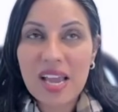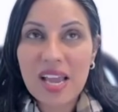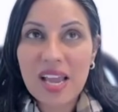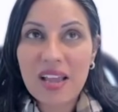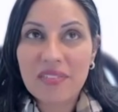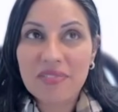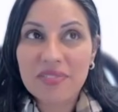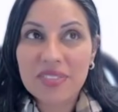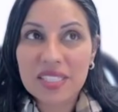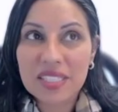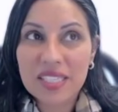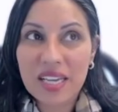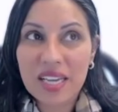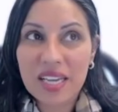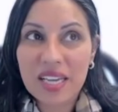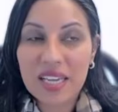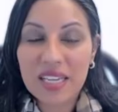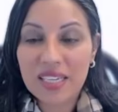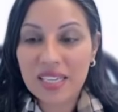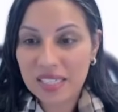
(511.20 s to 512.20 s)

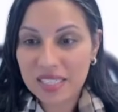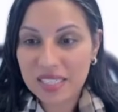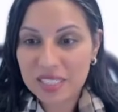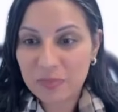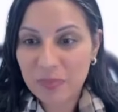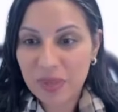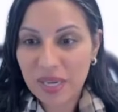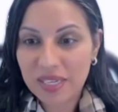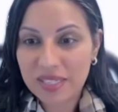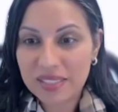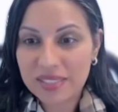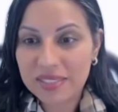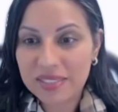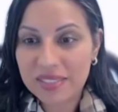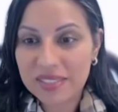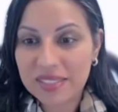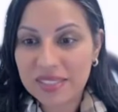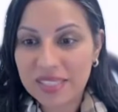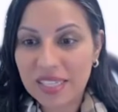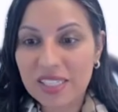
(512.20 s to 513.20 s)
FDA expects
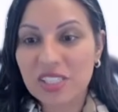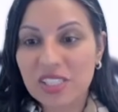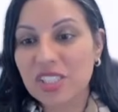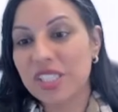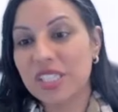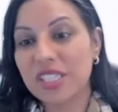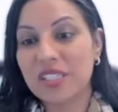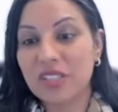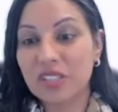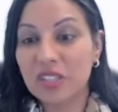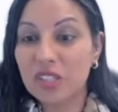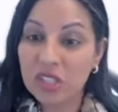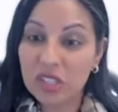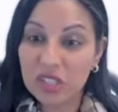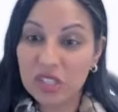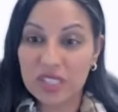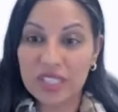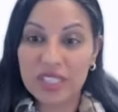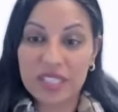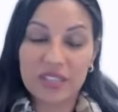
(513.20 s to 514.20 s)
discussion
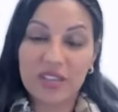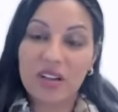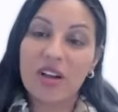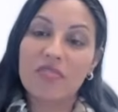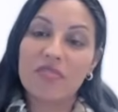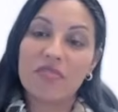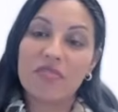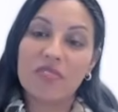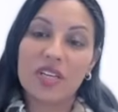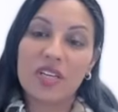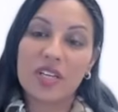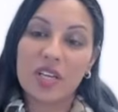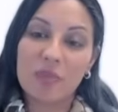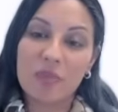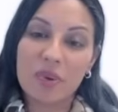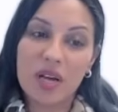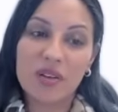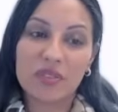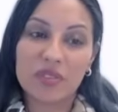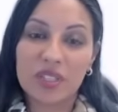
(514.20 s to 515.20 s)
early and often
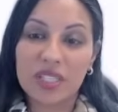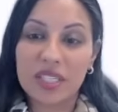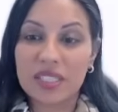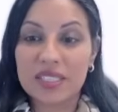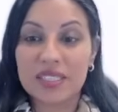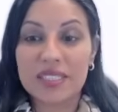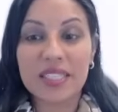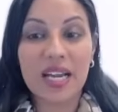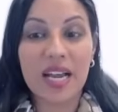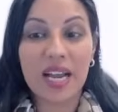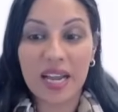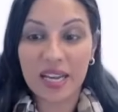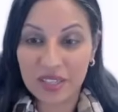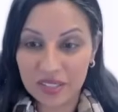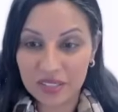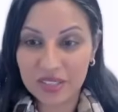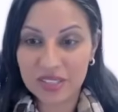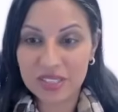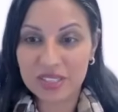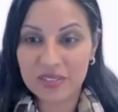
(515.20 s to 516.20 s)
about the
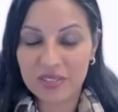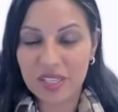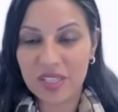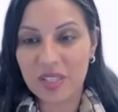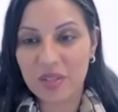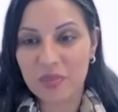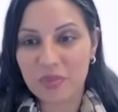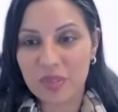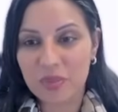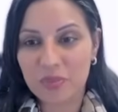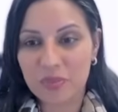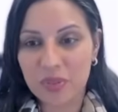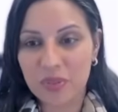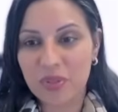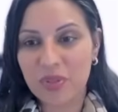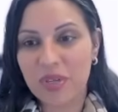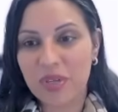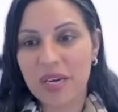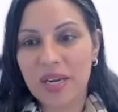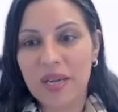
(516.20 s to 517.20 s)
entire development
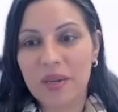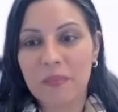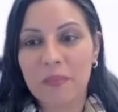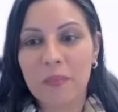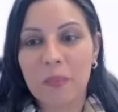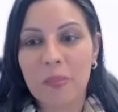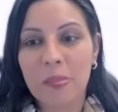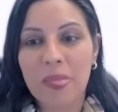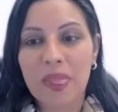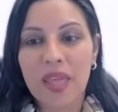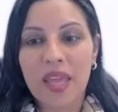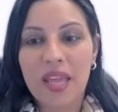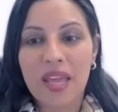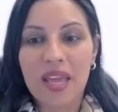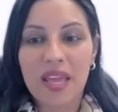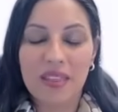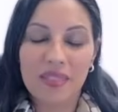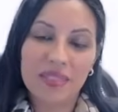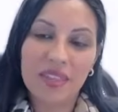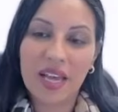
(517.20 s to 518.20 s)
program,
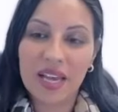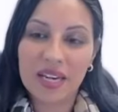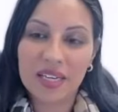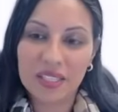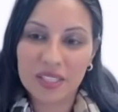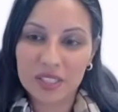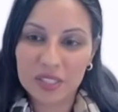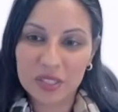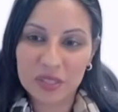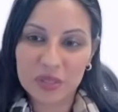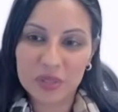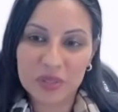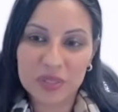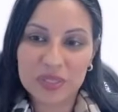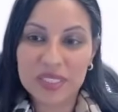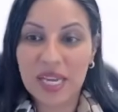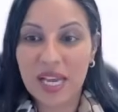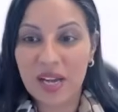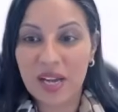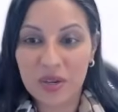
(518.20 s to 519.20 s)
and that
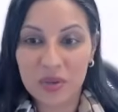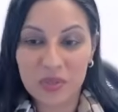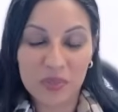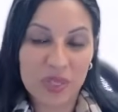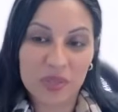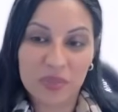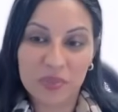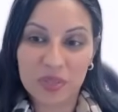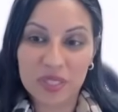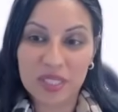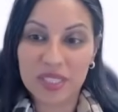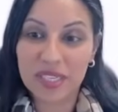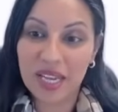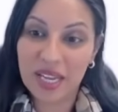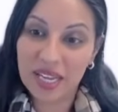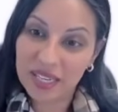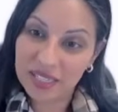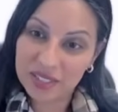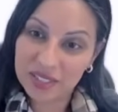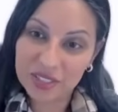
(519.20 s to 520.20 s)
includes how one would
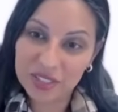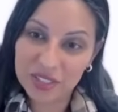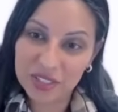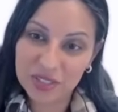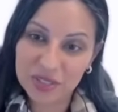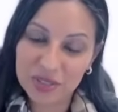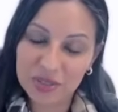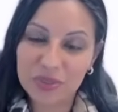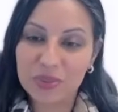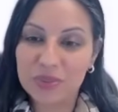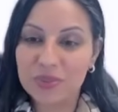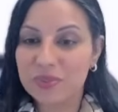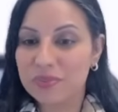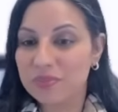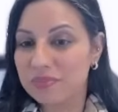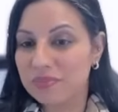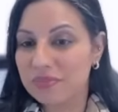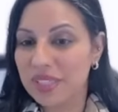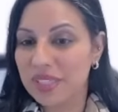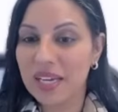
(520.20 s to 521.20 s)
get to
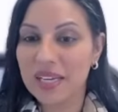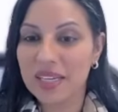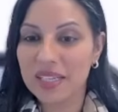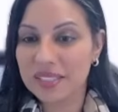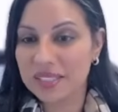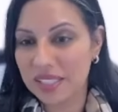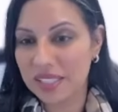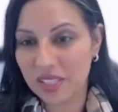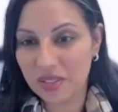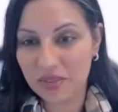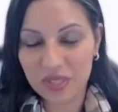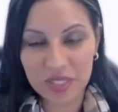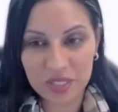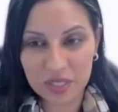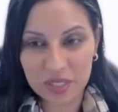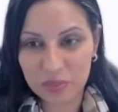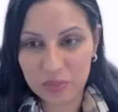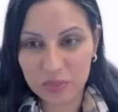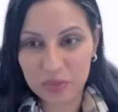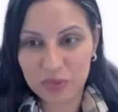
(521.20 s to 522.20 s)
that
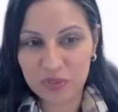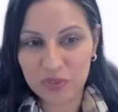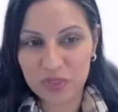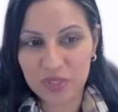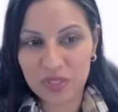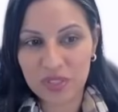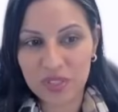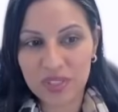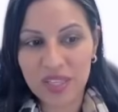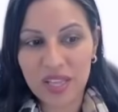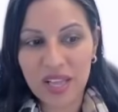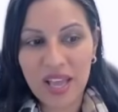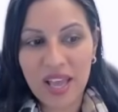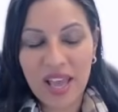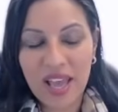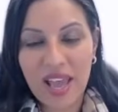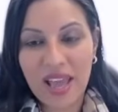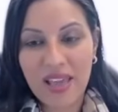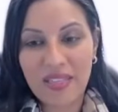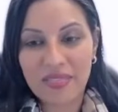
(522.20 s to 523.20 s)
accelerated approval,
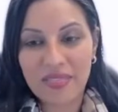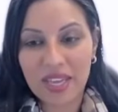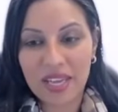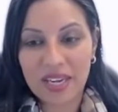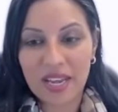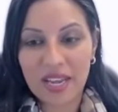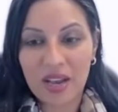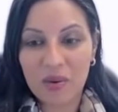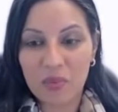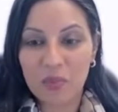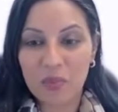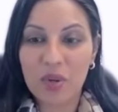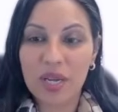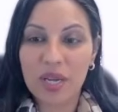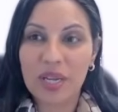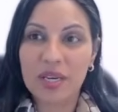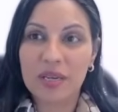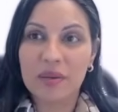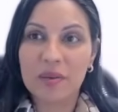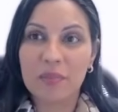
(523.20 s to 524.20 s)
and then at
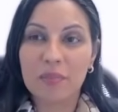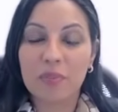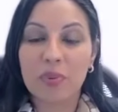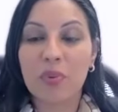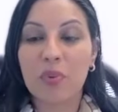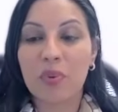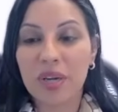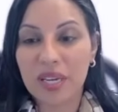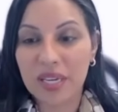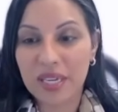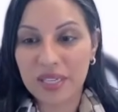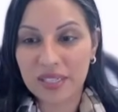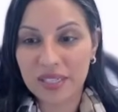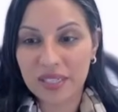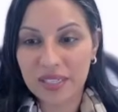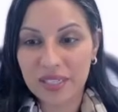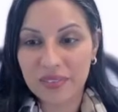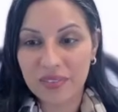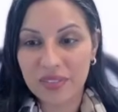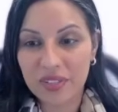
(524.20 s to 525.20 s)
what point
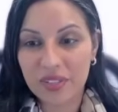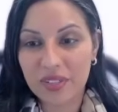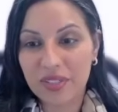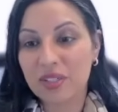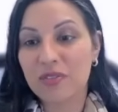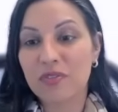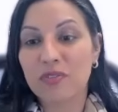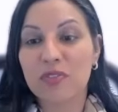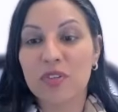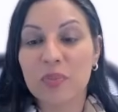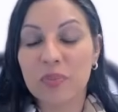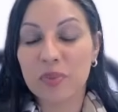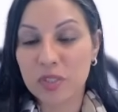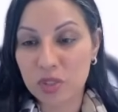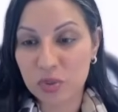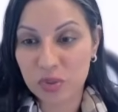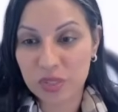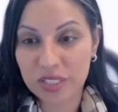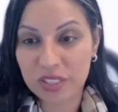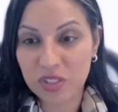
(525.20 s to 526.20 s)
in their
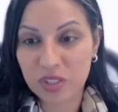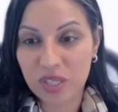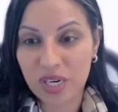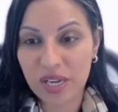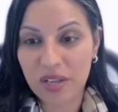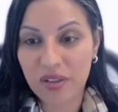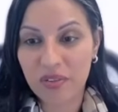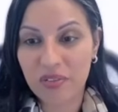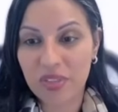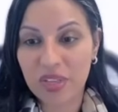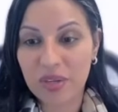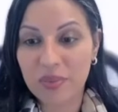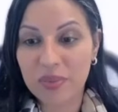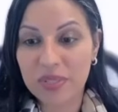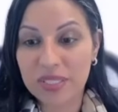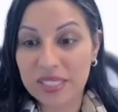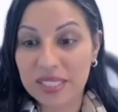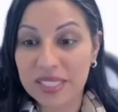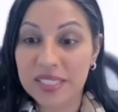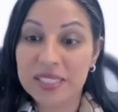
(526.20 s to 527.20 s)
confirmatory trial they
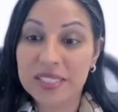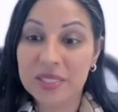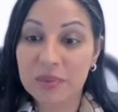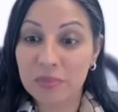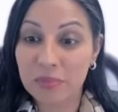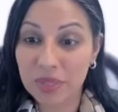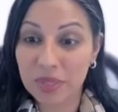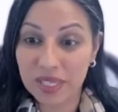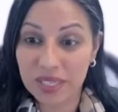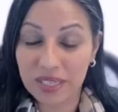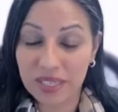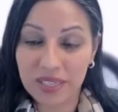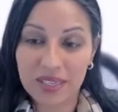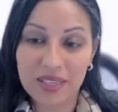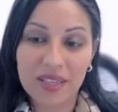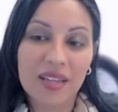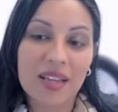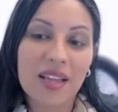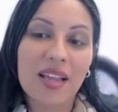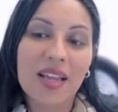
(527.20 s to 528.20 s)
would need to
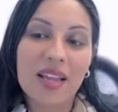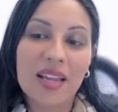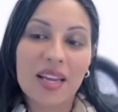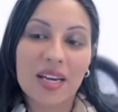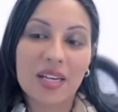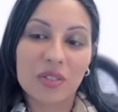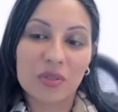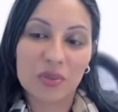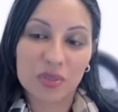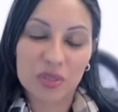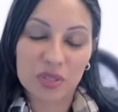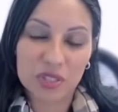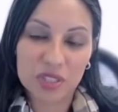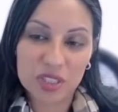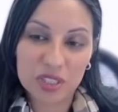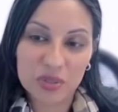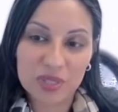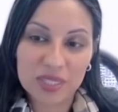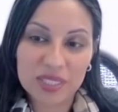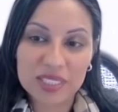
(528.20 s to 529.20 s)
be in order
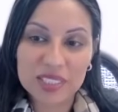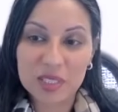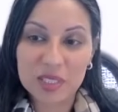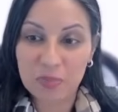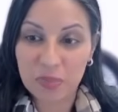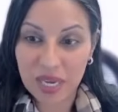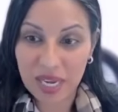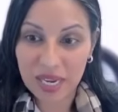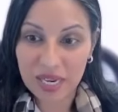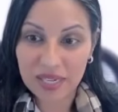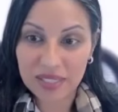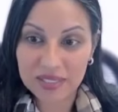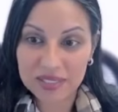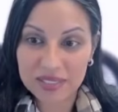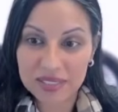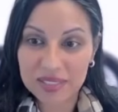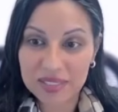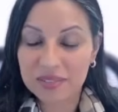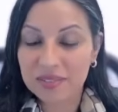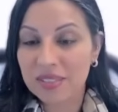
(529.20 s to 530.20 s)
to
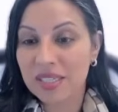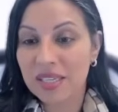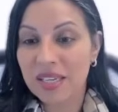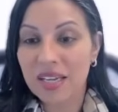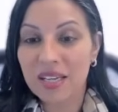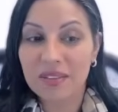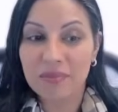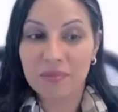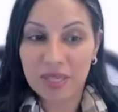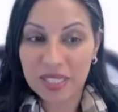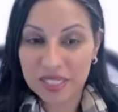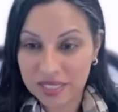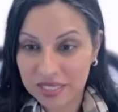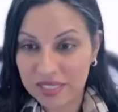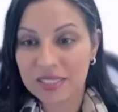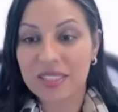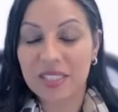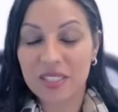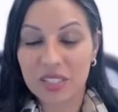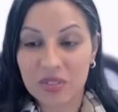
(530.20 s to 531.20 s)
expect
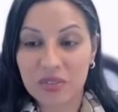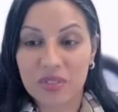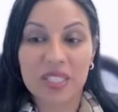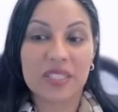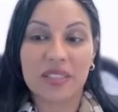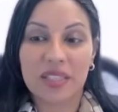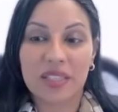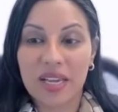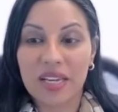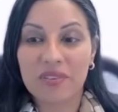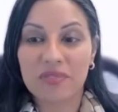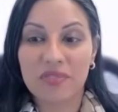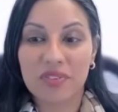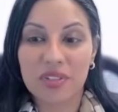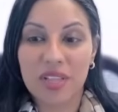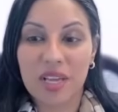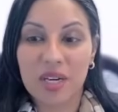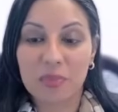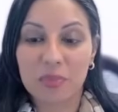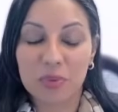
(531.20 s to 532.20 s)
basically a green light for
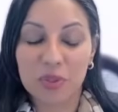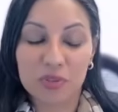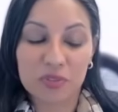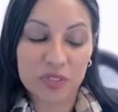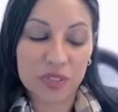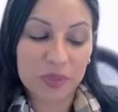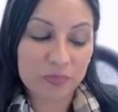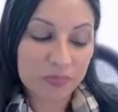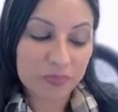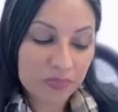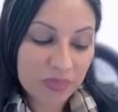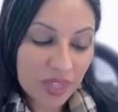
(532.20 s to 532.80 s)
that approval.